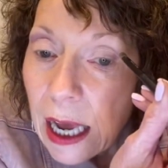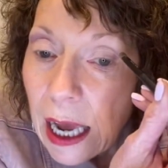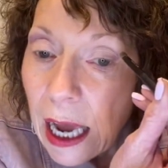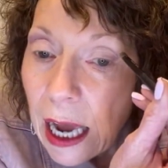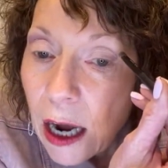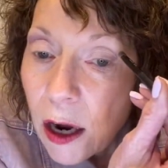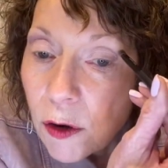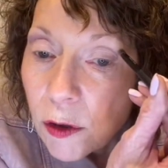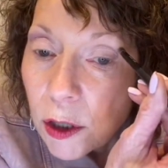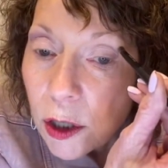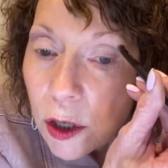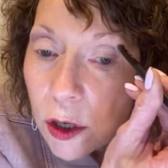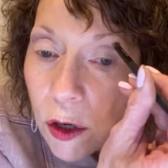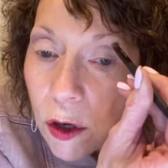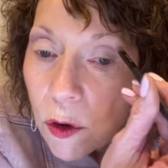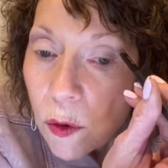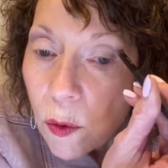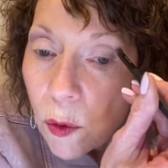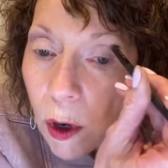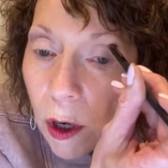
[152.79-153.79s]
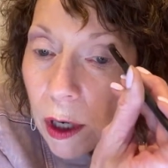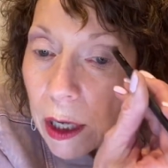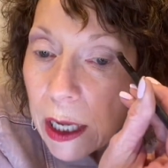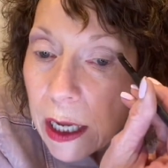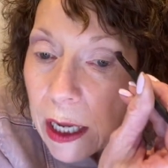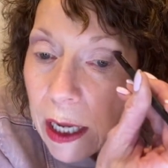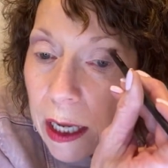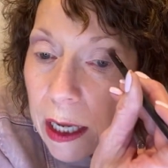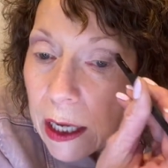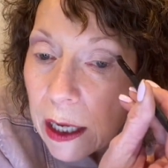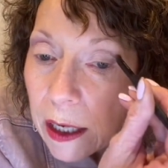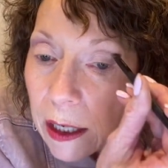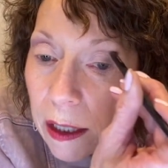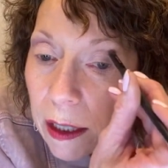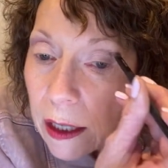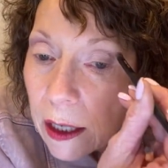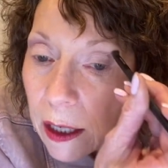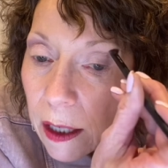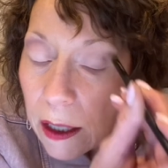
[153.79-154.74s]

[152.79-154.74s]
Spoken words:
Outer, working in.